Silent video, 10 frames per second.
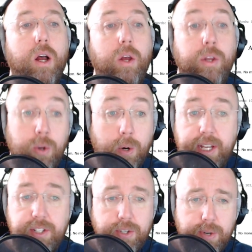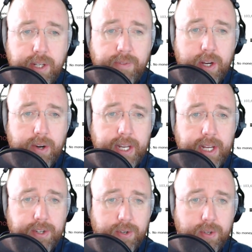Your history and very
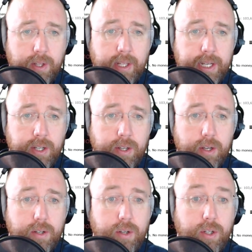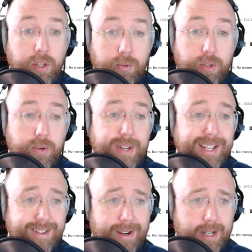nature lend you to
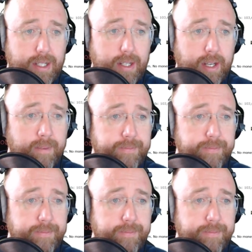dishonesty.